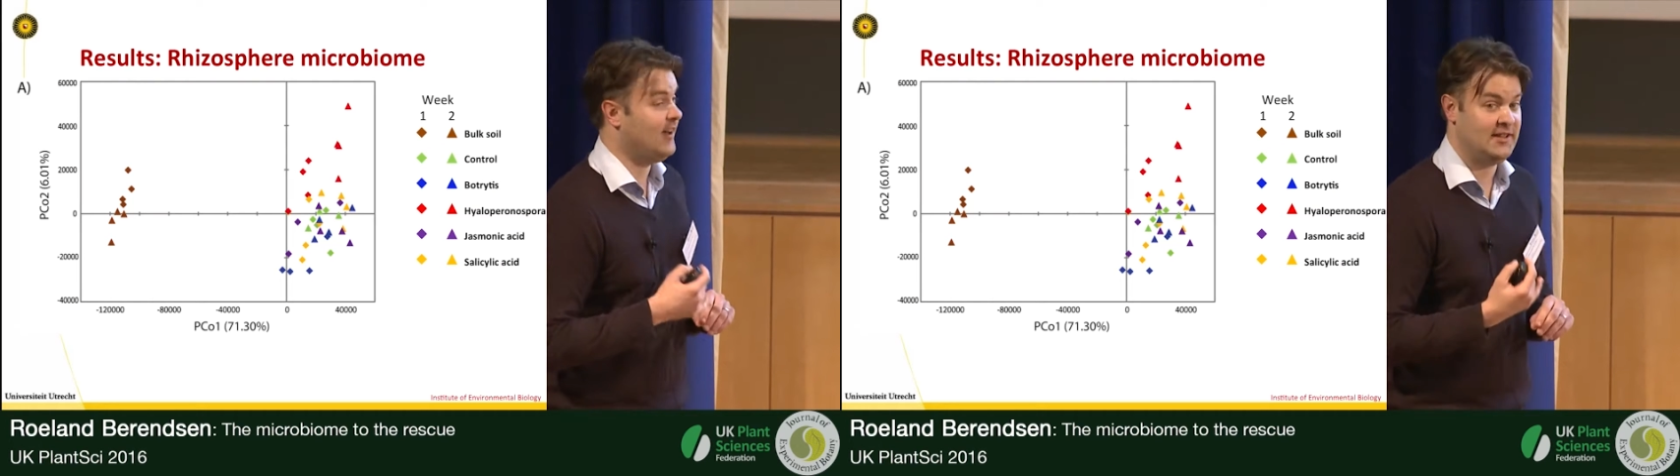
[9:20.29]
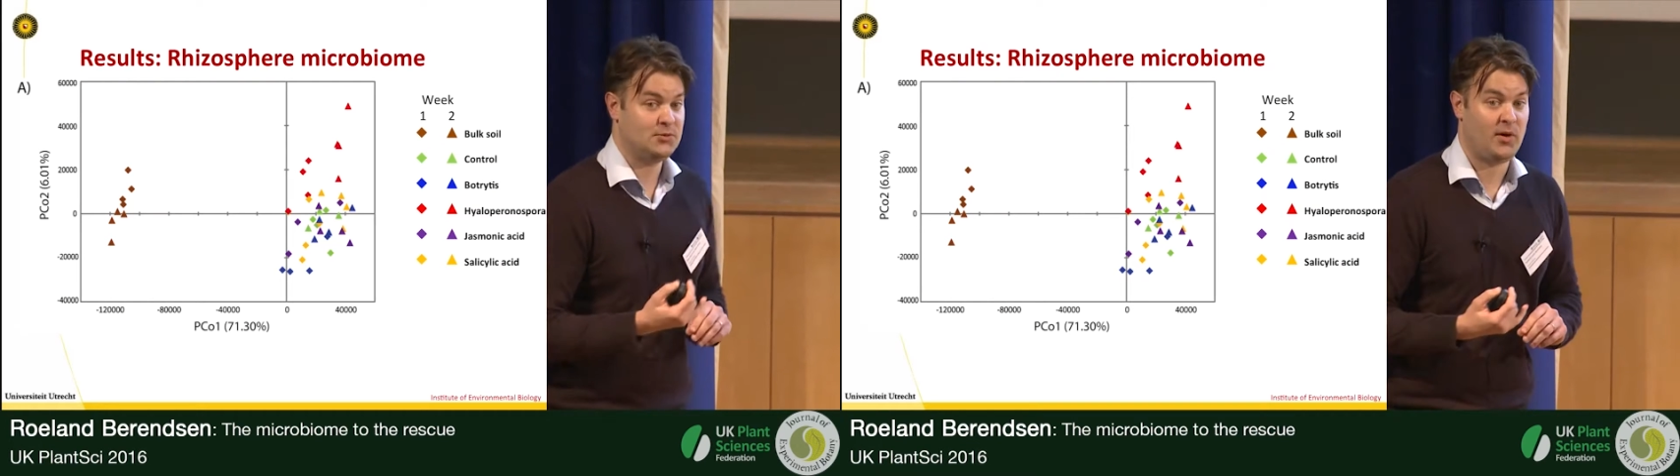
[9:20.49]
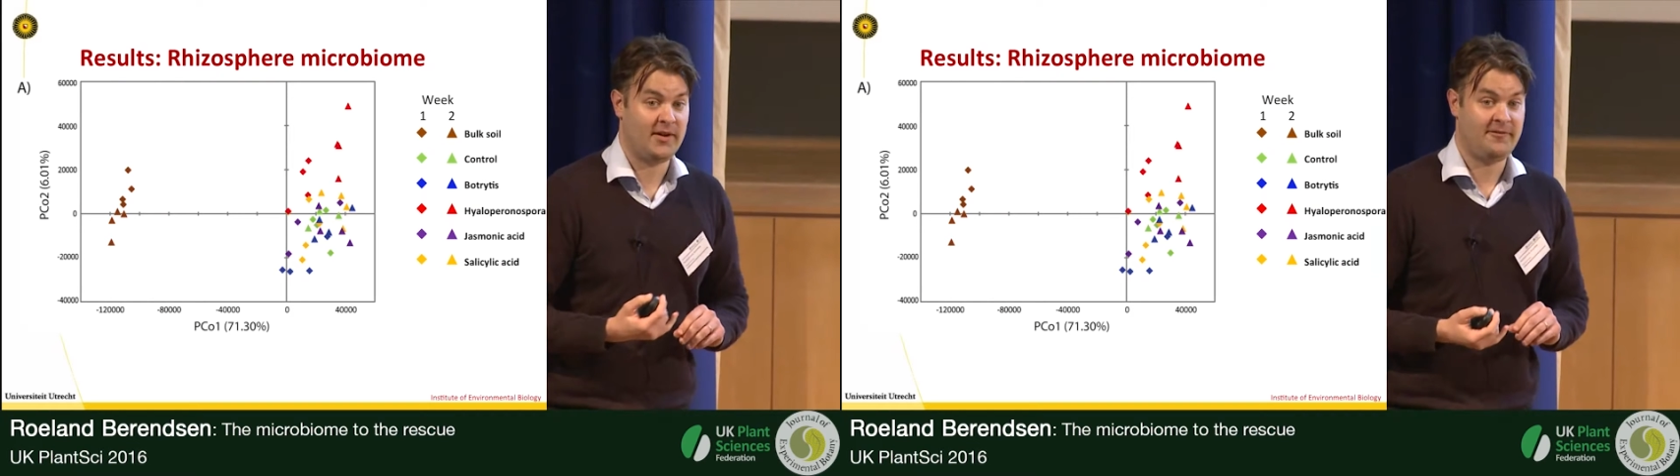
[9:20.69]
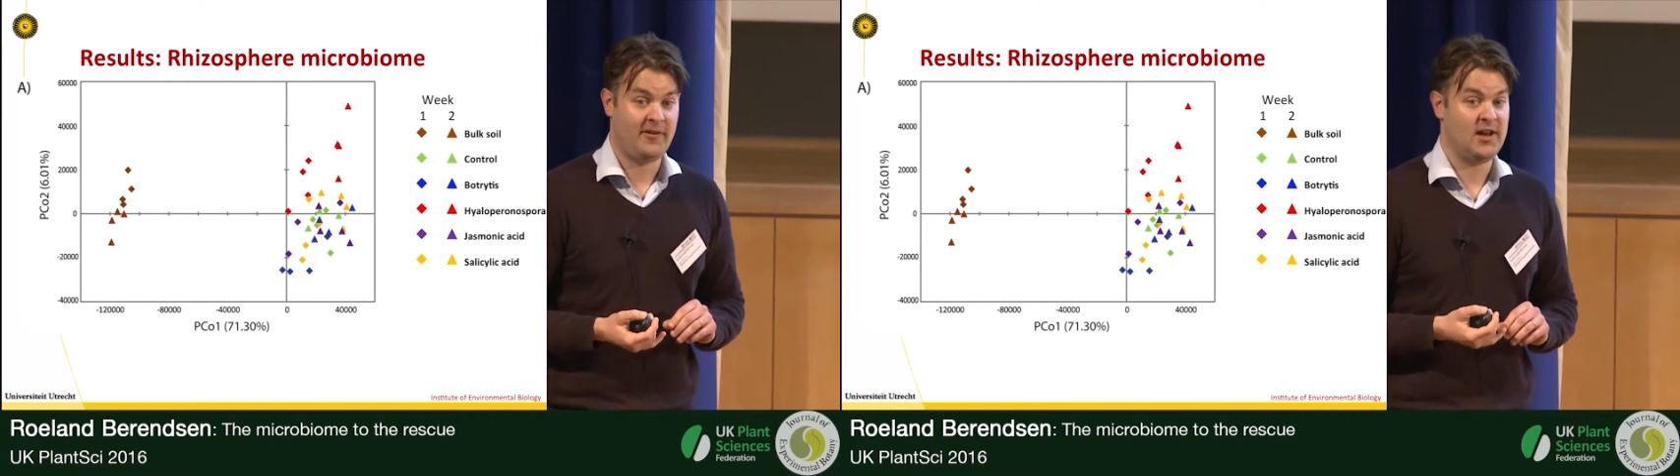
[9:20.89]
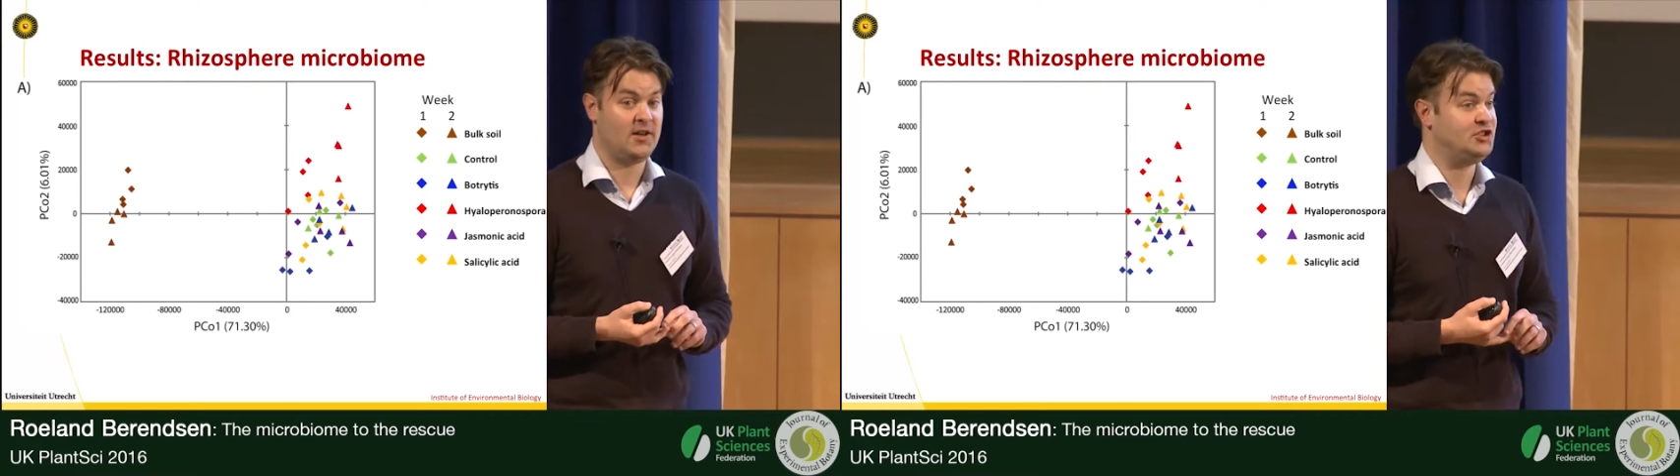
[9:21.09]
is one
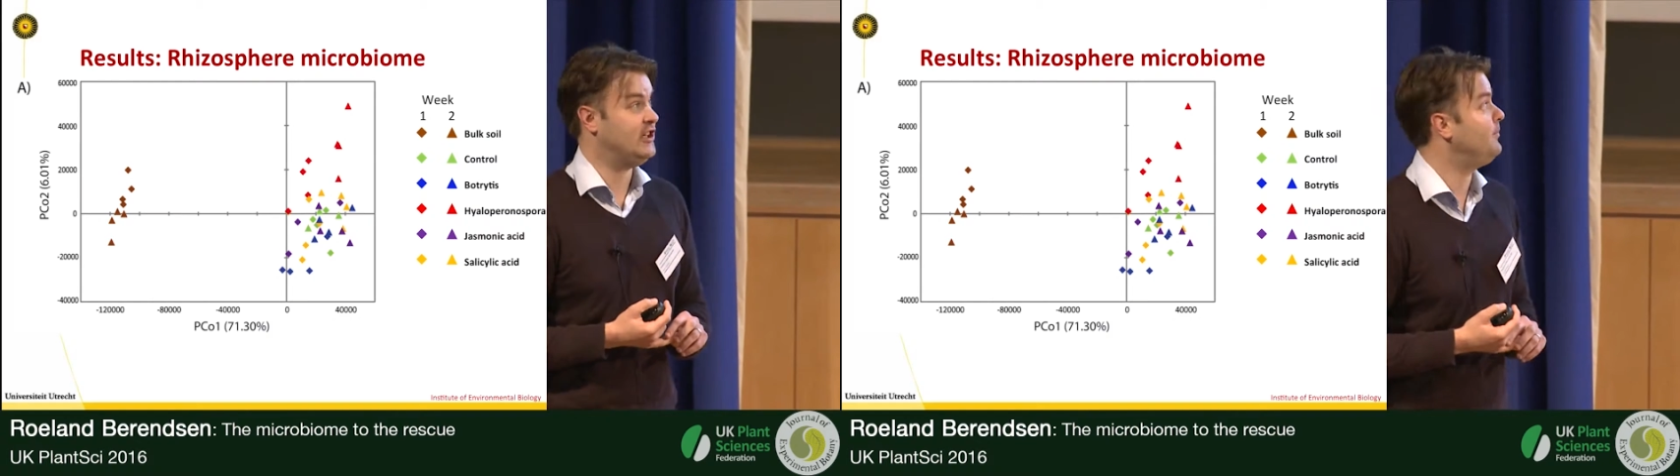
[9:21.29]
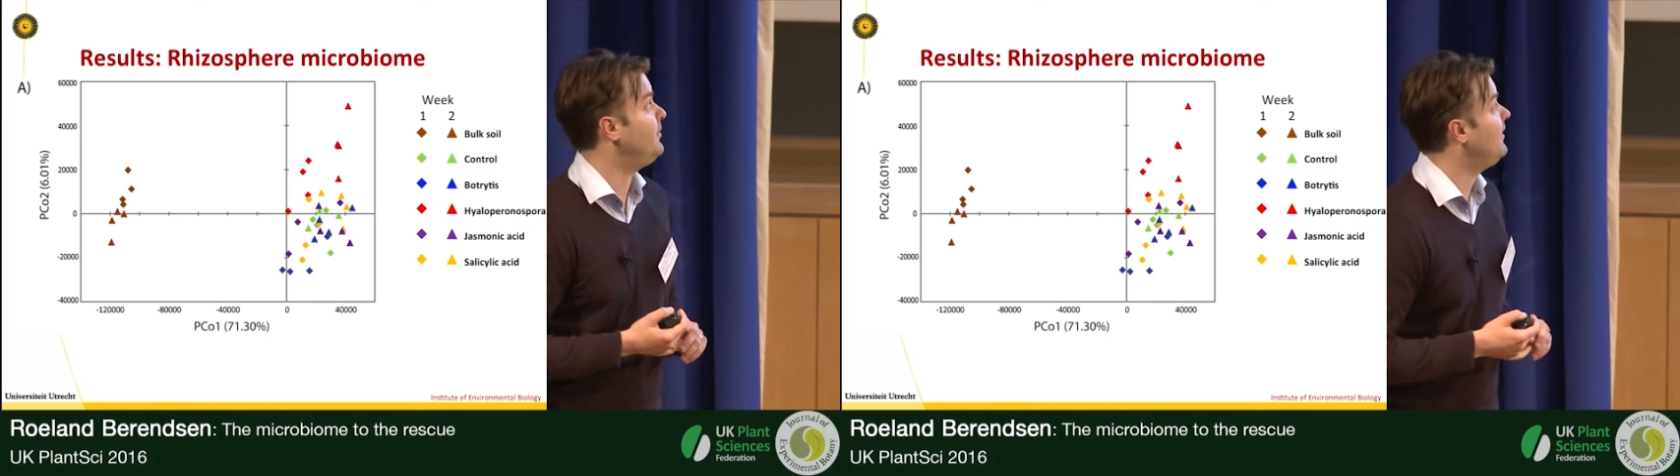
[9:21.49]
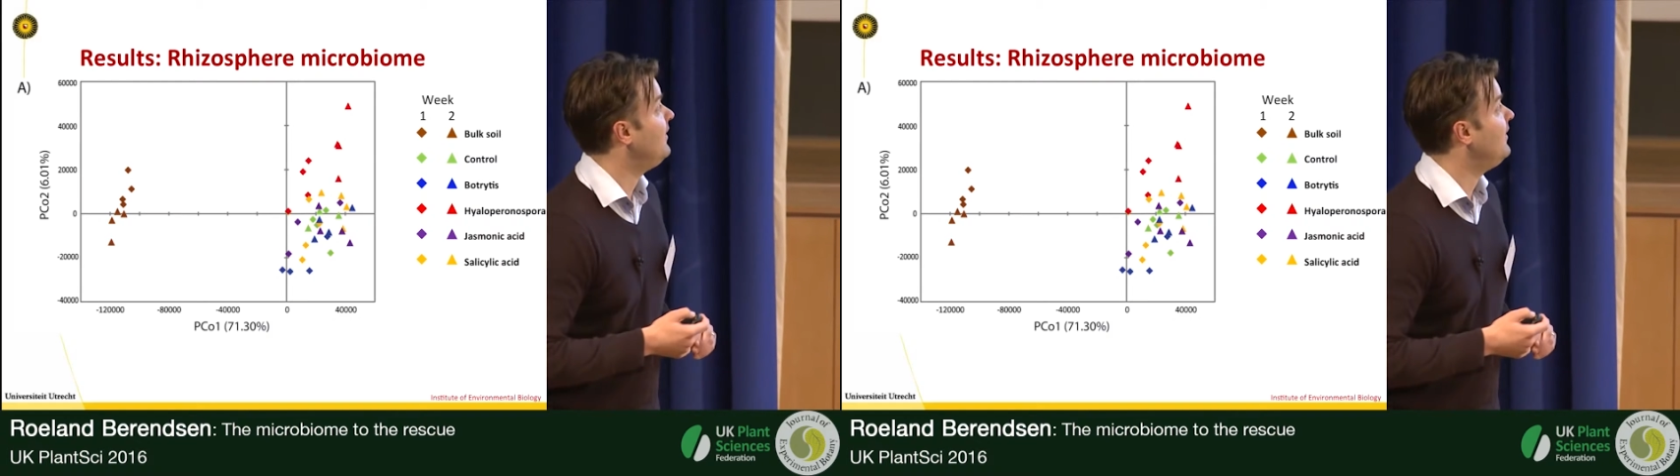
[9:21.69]
phylochip.